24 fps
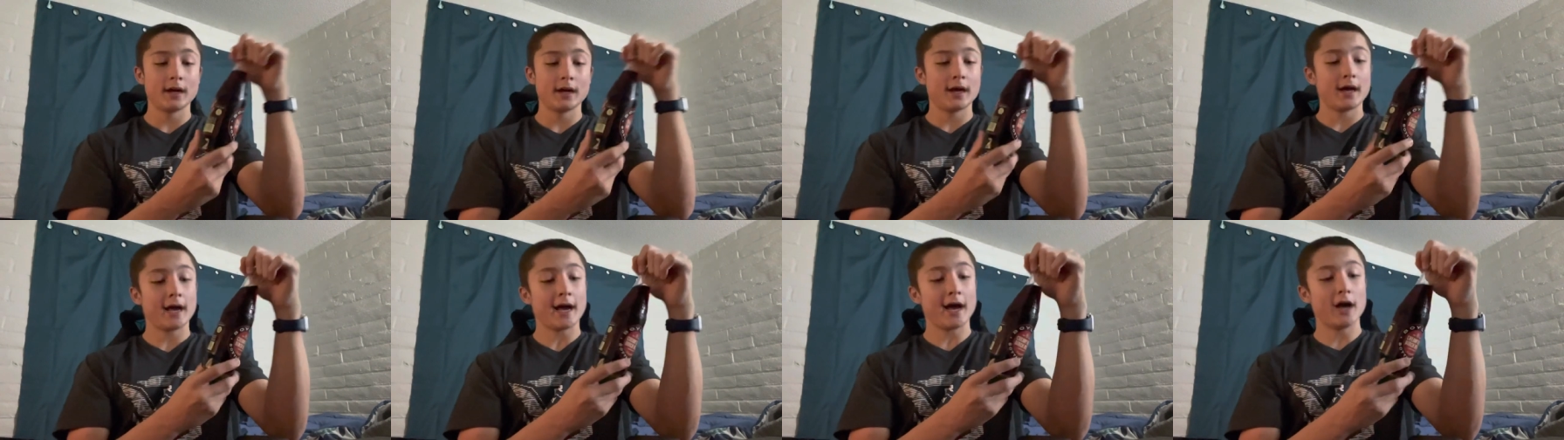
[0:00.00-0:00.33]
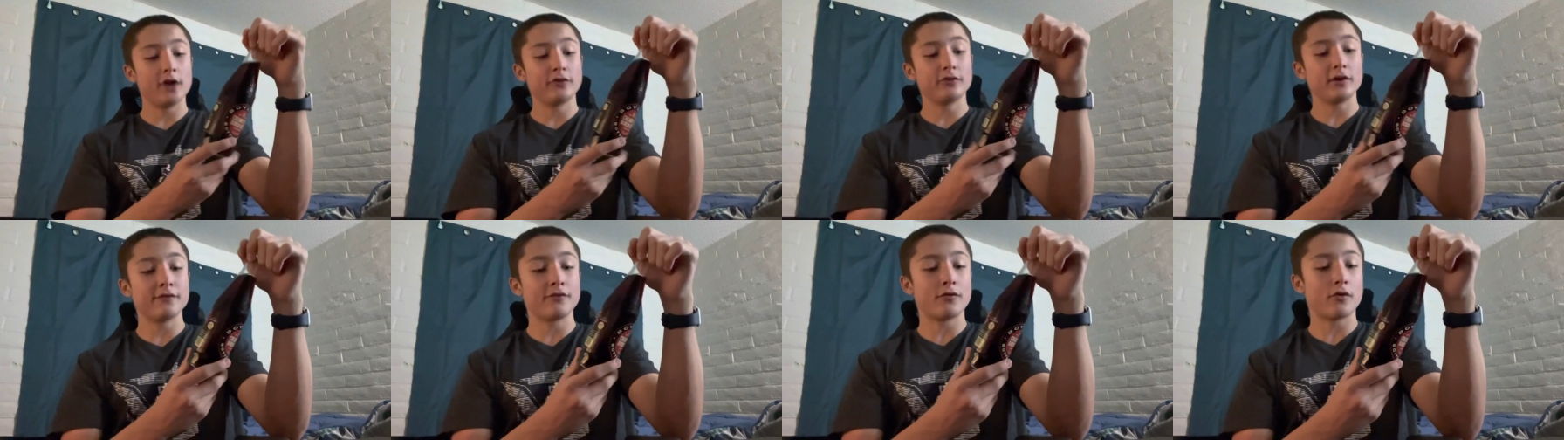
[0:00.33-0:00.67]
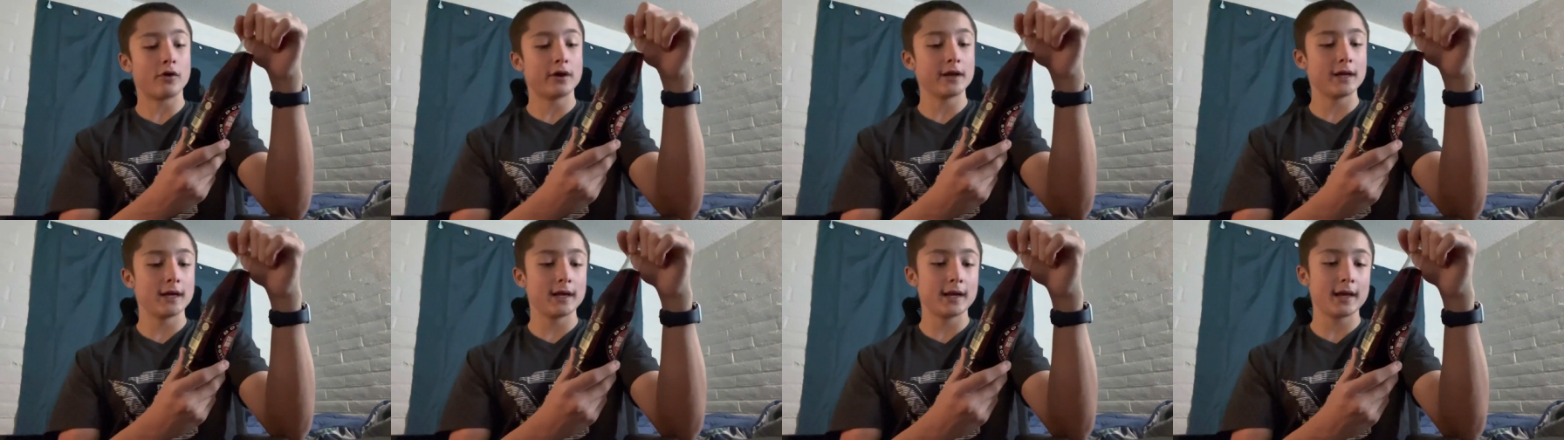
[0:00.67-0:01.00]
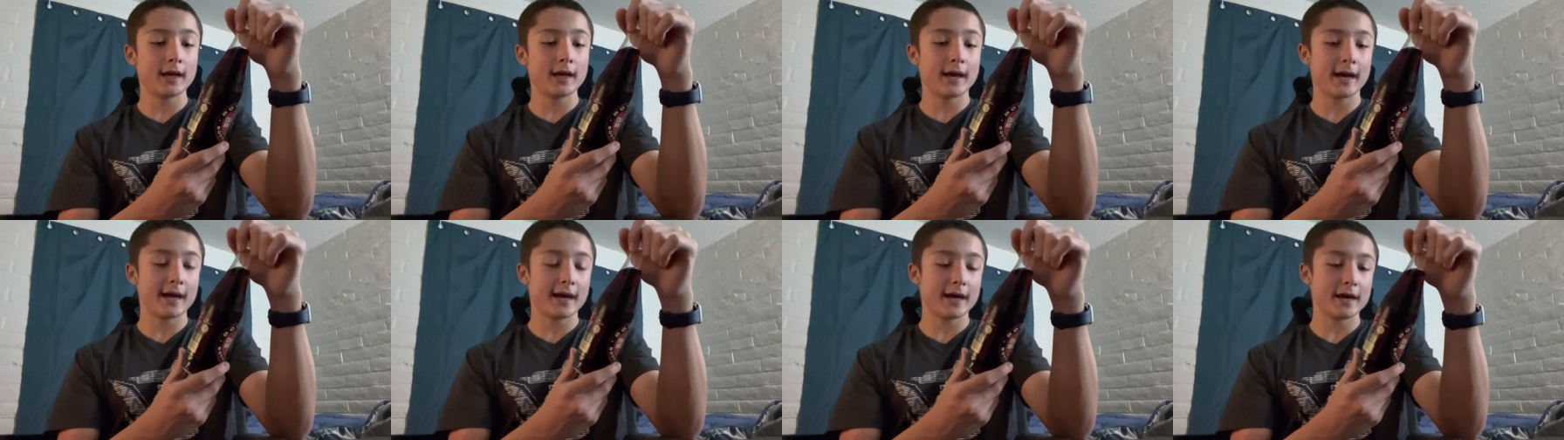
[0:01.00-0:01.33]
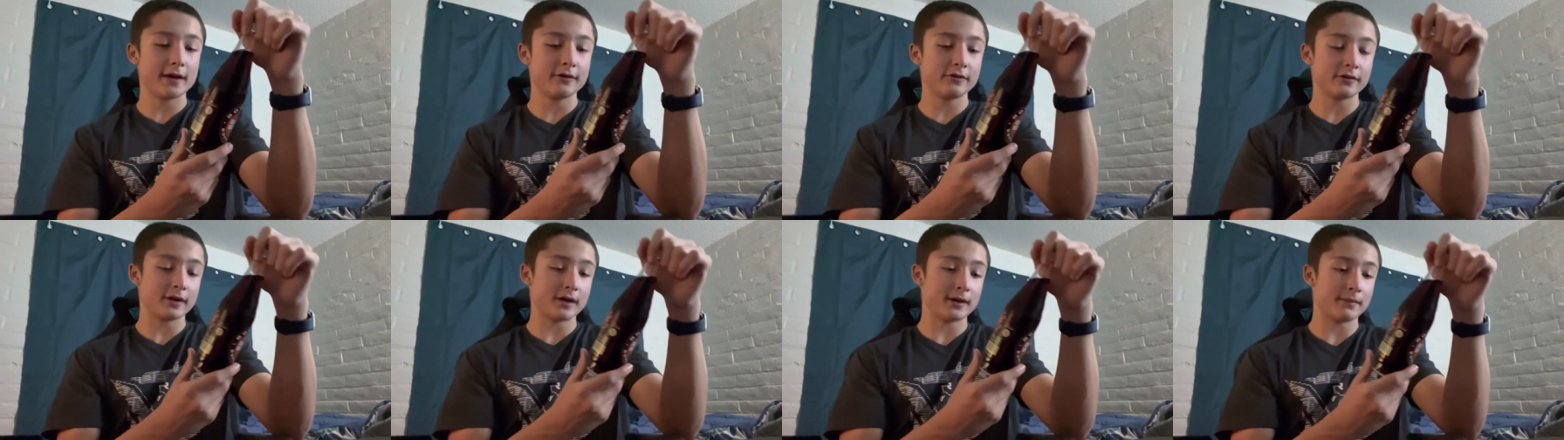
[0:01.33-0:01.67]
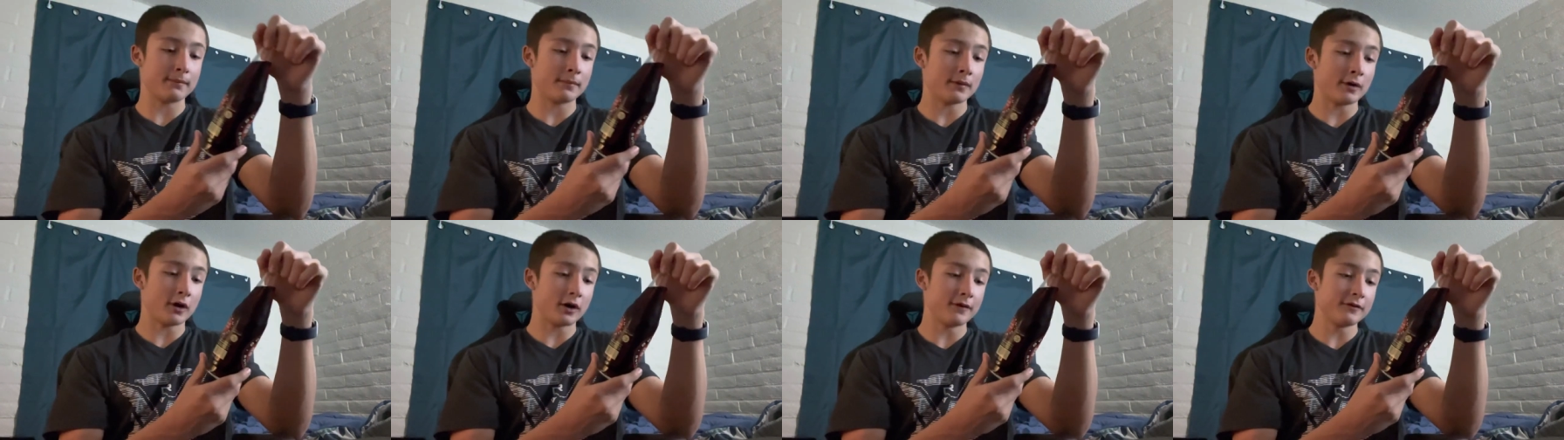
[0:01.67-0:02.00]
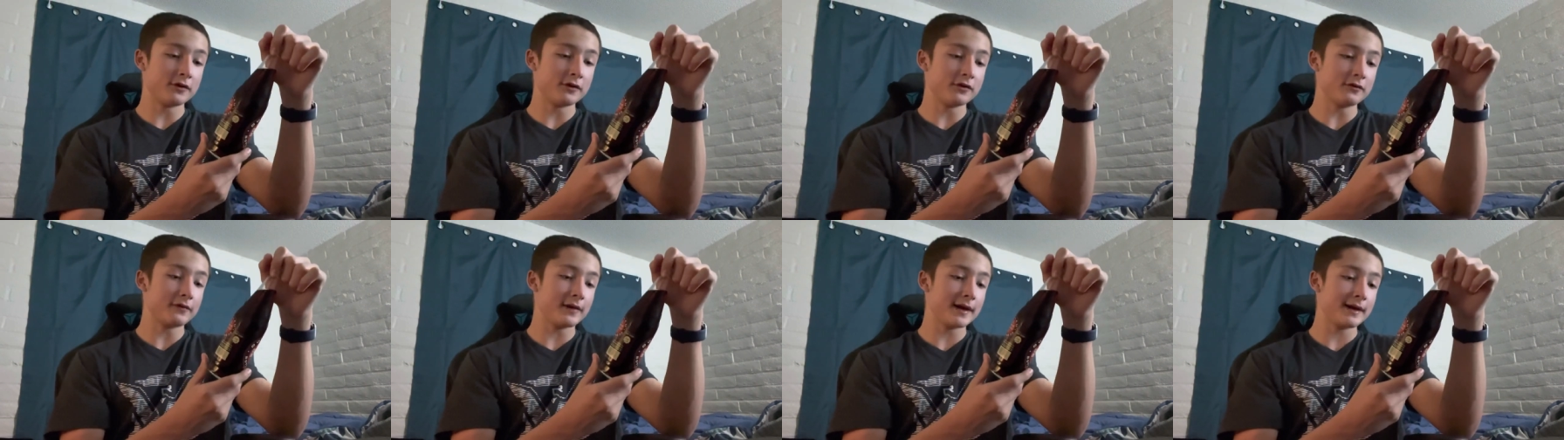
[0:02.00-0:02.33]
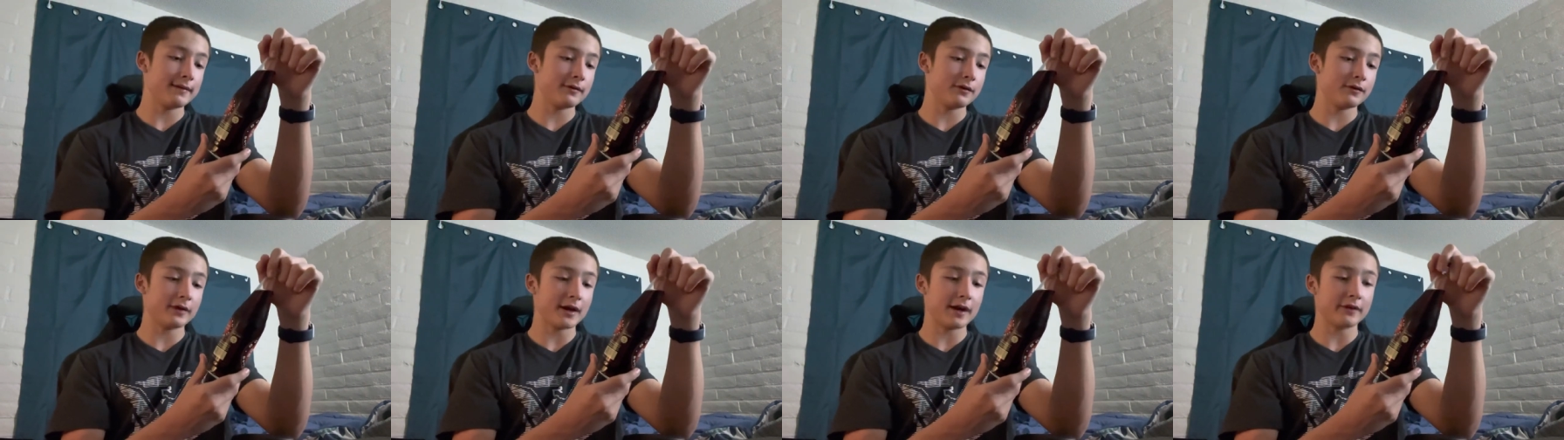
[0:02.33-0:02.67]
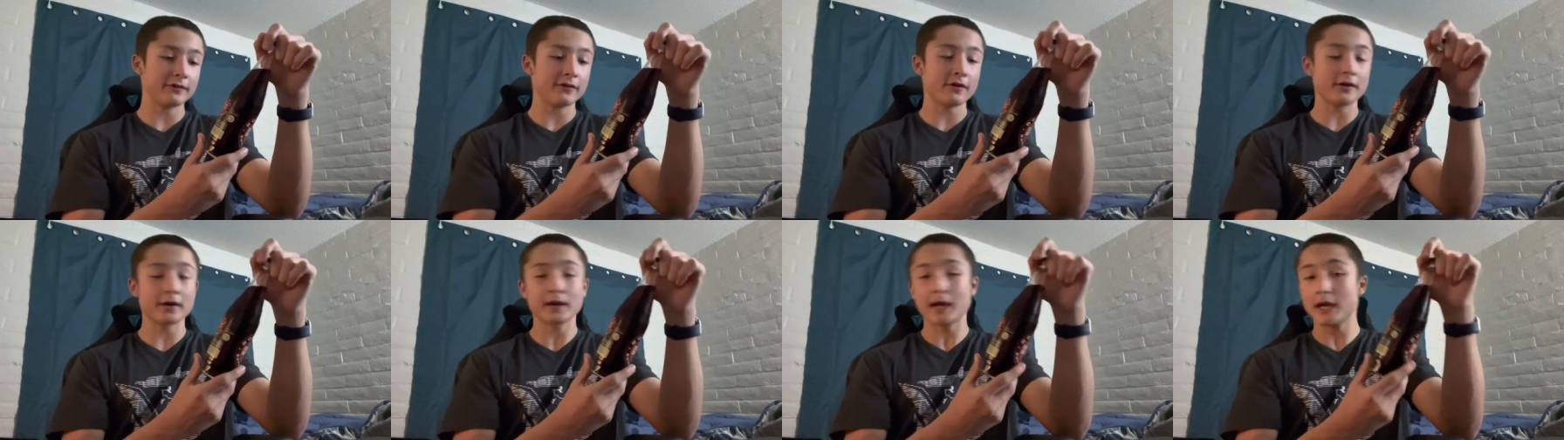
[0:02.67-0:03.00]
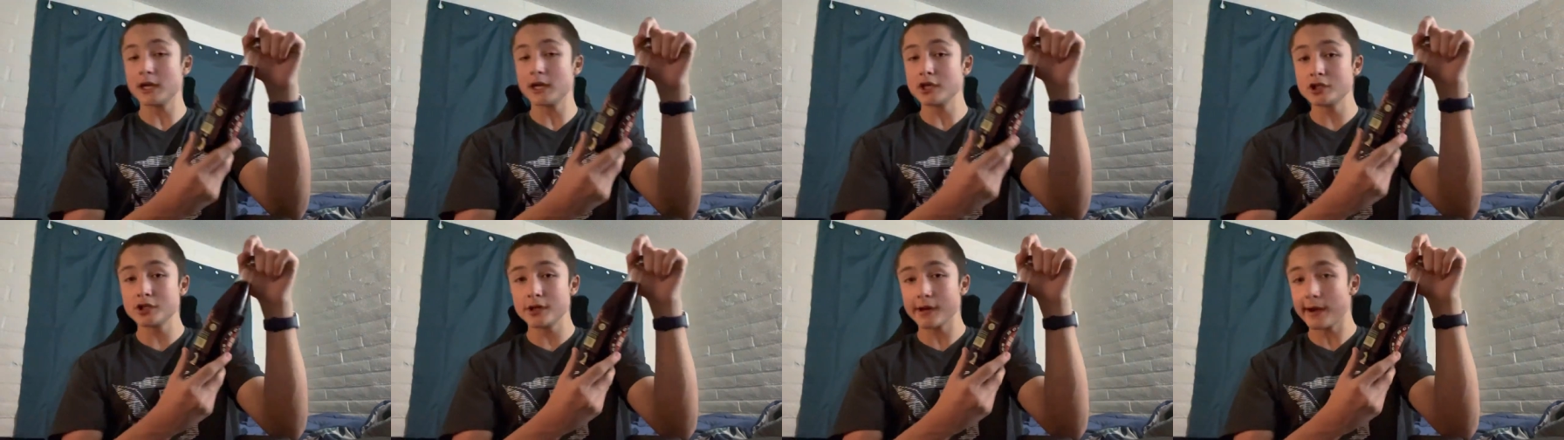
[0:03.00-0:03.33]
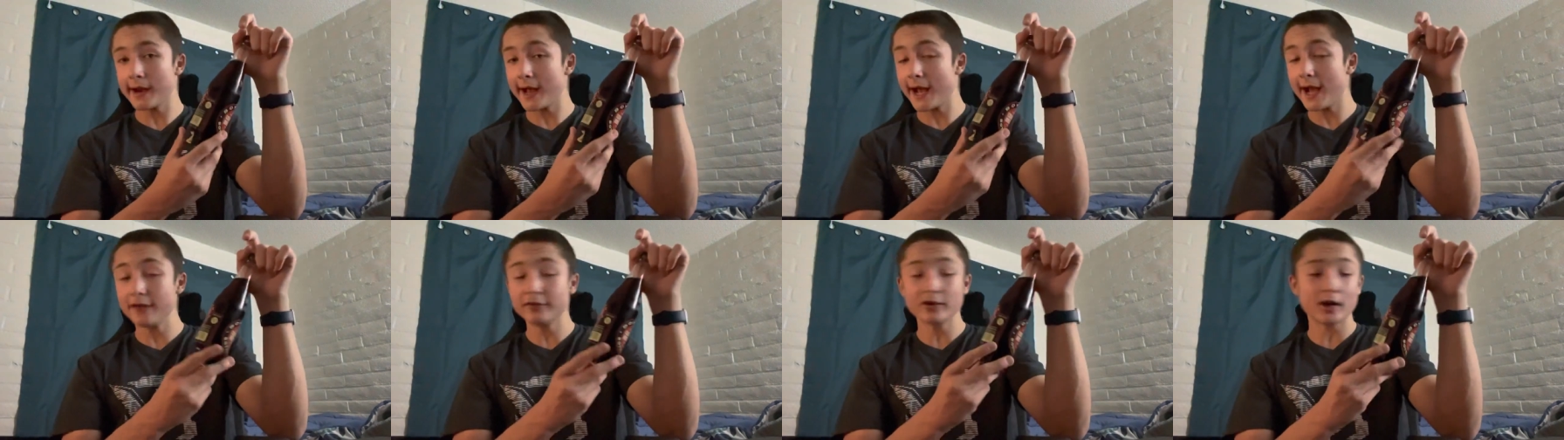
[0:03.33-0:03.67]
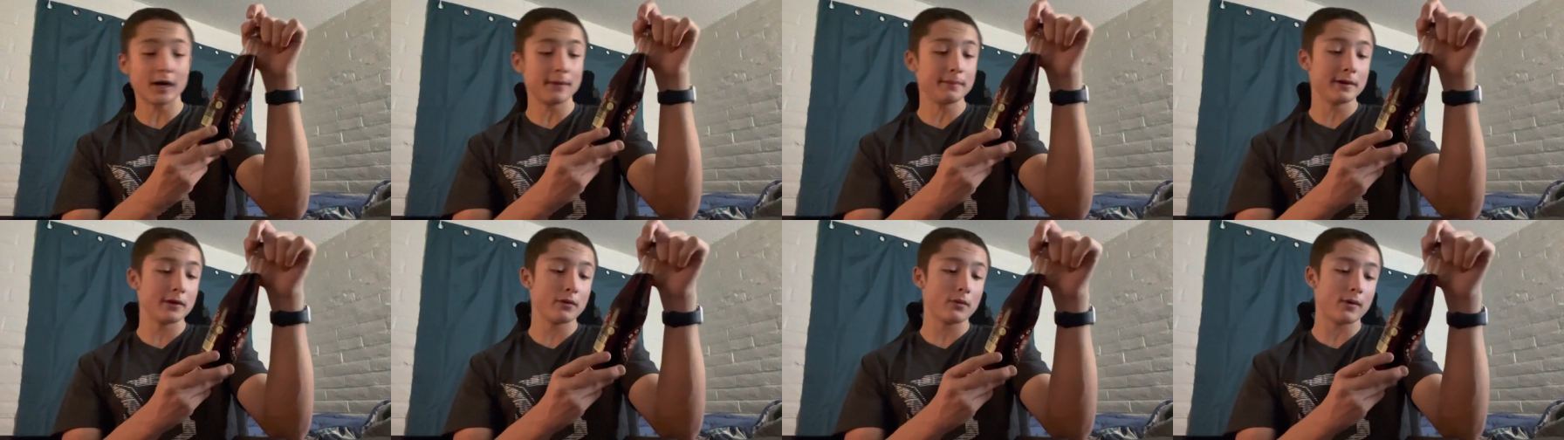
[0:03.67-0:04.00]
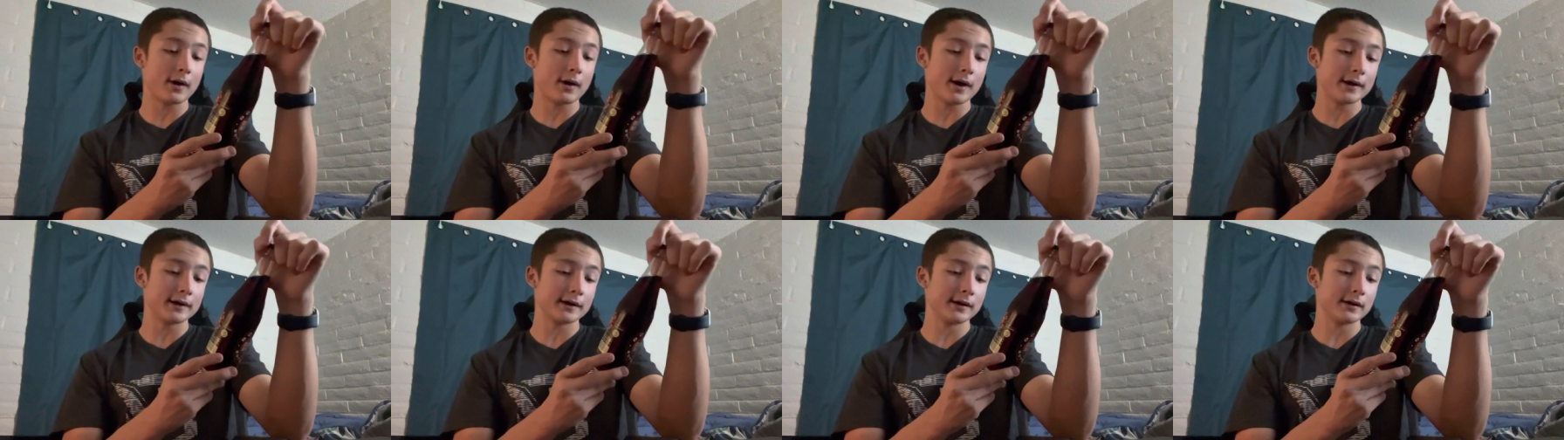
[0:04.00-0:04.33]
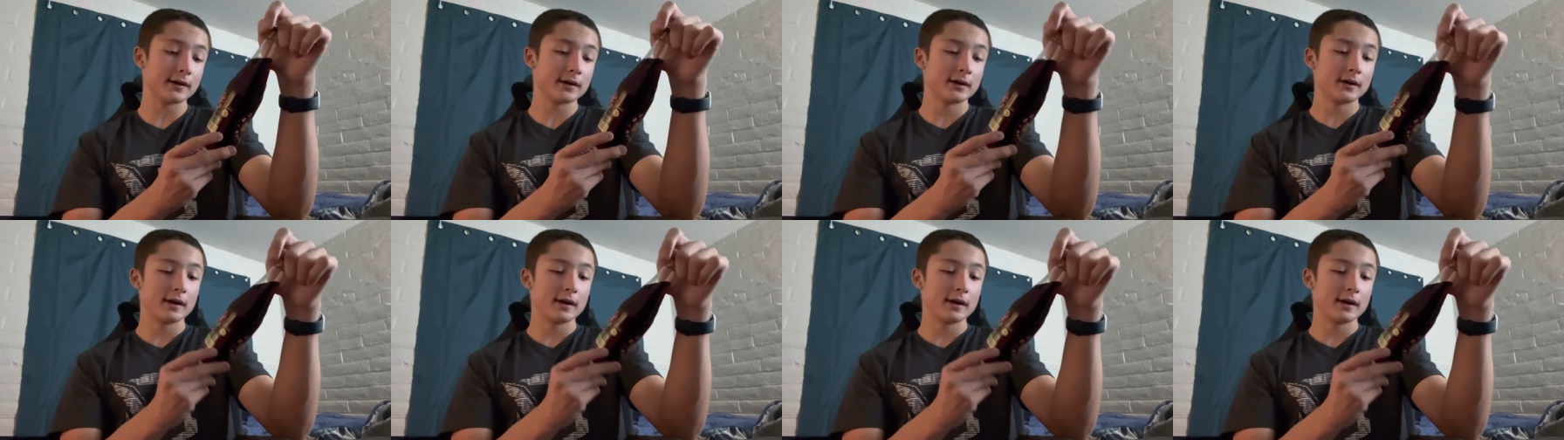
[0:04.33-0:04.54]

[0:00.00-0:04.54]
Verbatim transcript: Has red 40 in it, has um, artificial flavors, has cane sugar, has carbonated water.